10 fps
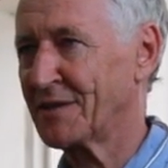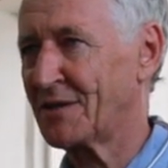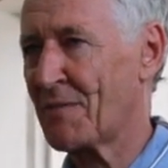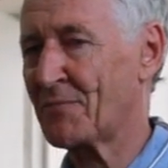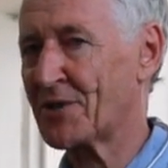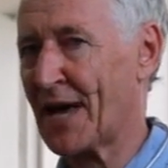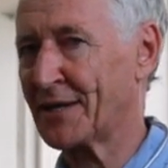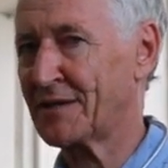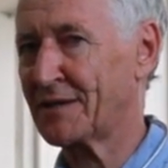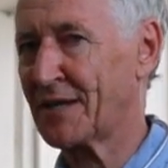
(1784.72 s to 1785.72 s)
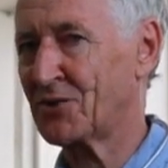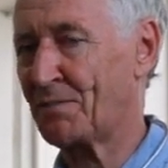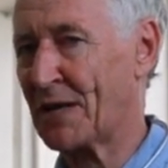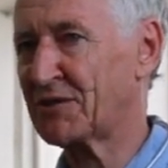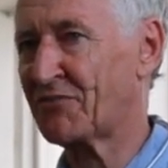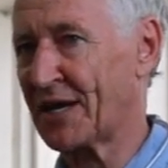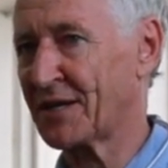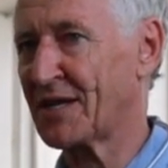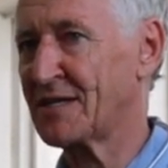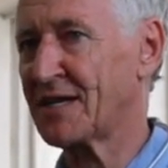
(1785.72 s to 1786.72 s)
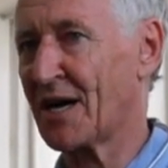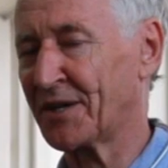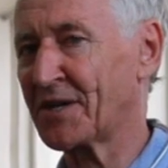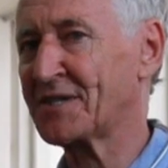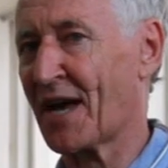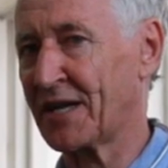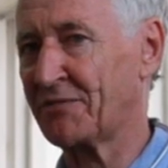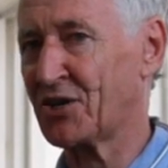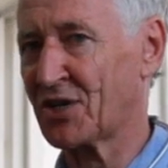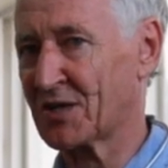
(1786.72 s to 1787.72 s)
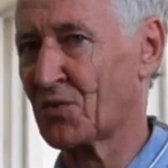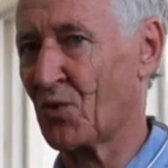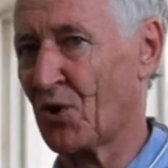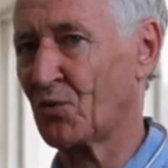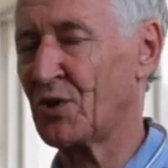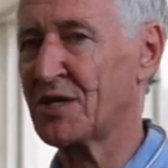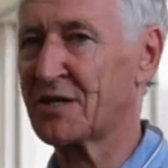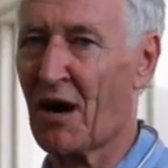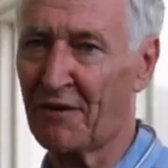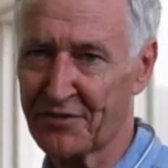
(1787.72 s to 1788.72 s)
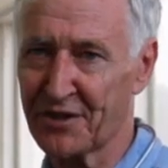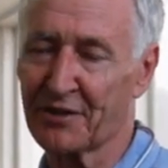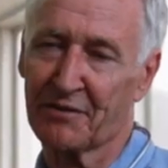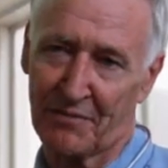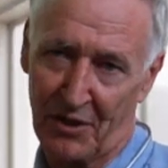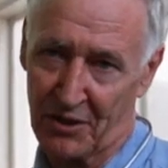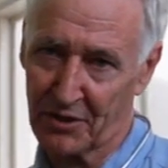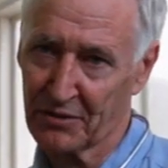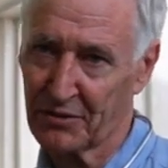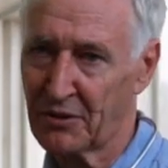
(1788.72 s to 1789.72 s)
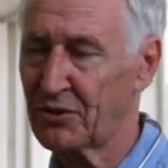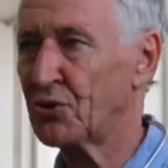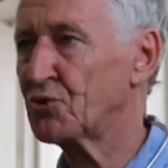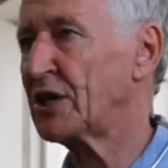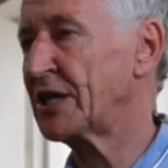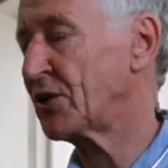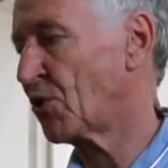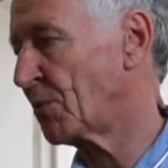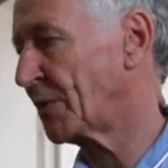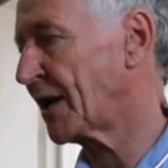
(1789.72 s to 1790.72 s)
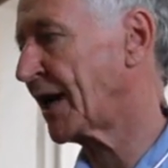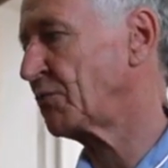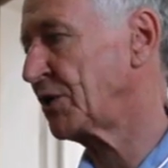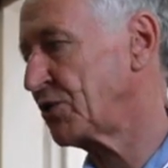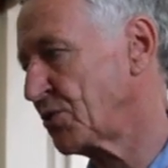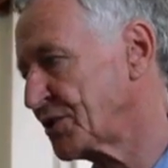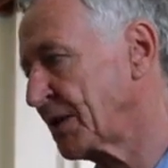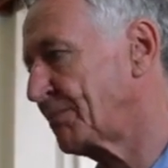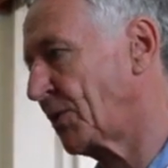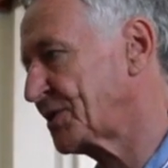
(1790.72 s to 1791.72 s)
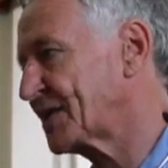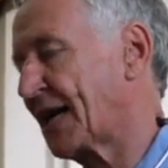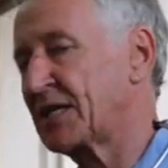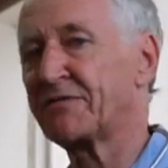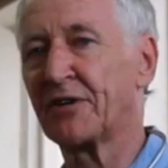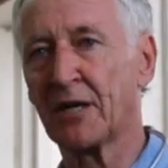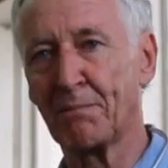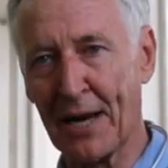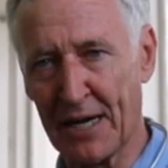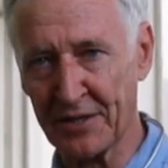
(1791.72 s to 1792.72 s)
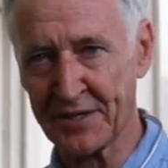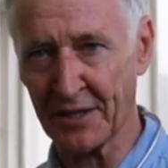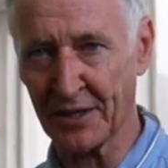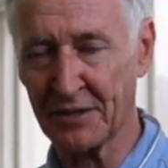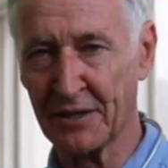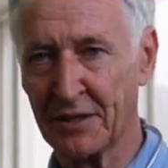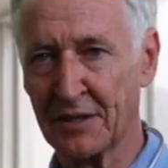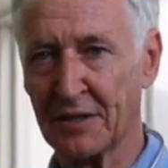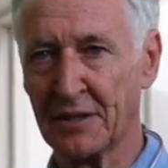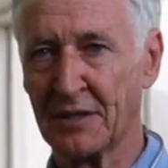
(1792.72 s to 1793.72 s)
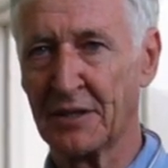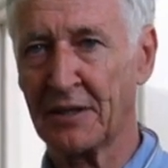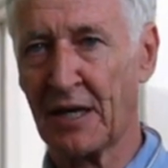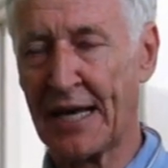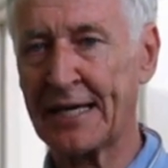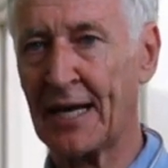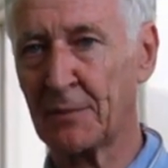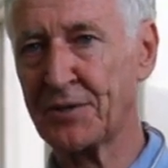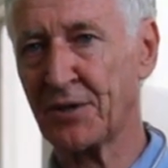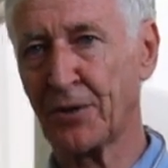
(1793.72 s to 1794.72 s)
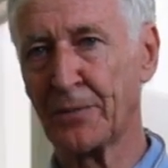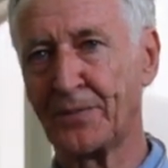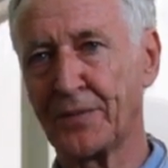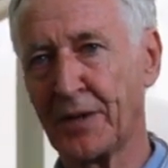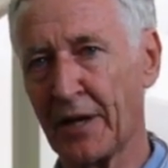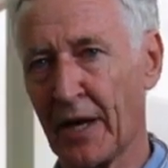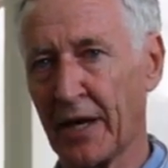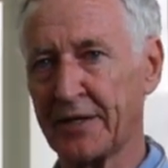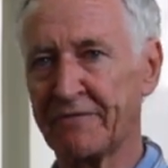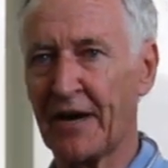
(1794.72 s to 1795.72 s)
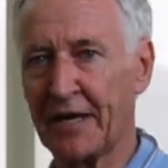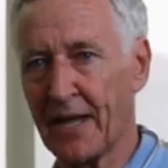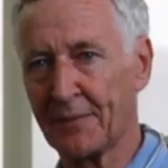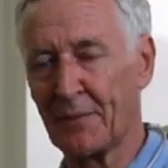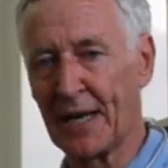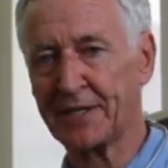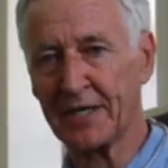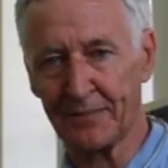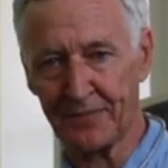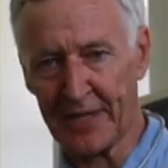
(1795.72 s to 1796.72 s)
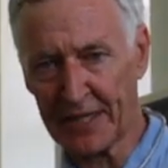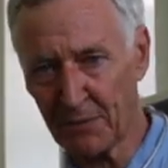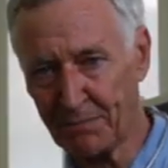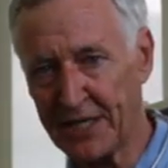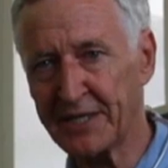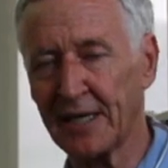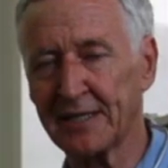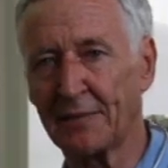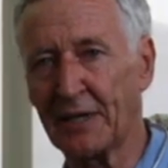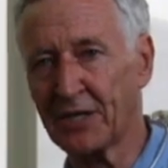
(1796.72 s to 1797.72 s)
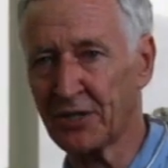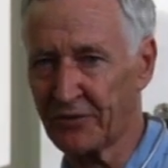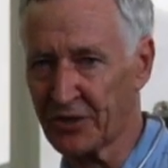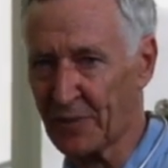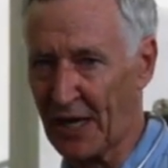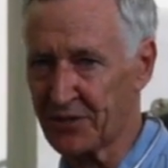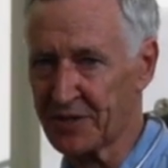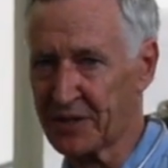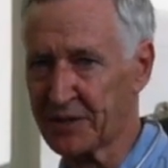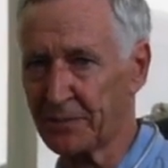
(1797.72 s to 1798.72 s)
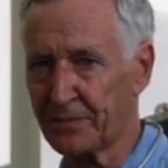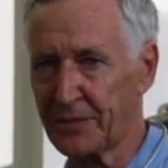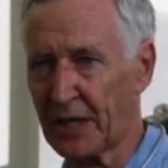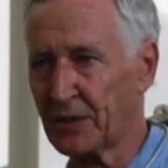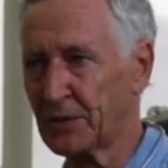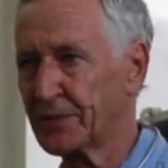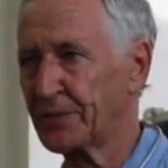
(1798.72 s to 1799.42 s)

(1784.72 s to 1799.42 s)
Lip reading: Remember that your best friend is the other side of the chest wall, which is often or usually normal, and we're using both sides for comparison. And that helps you define the abnormality. That completes the examination of the respiratory system. Thank you.